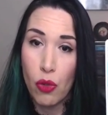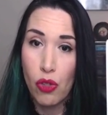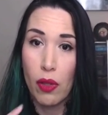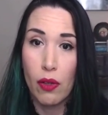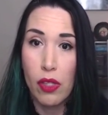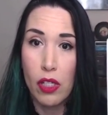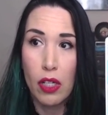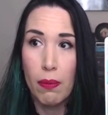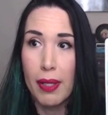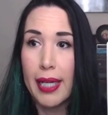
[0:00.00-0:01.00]
So this
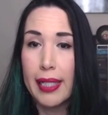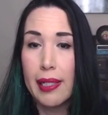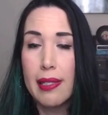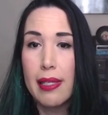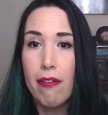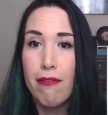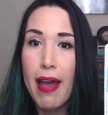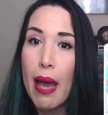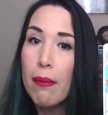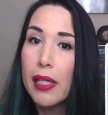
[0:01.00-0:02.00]
could be like, let's say,
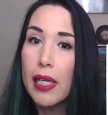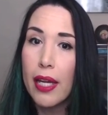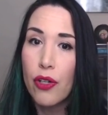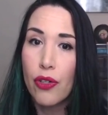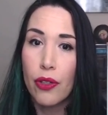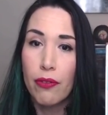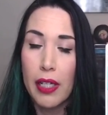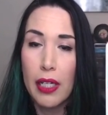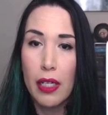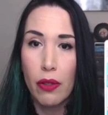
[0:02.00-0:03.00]
family
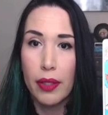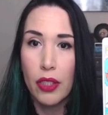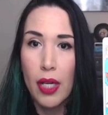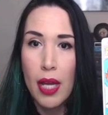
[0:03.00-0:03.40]
intervening or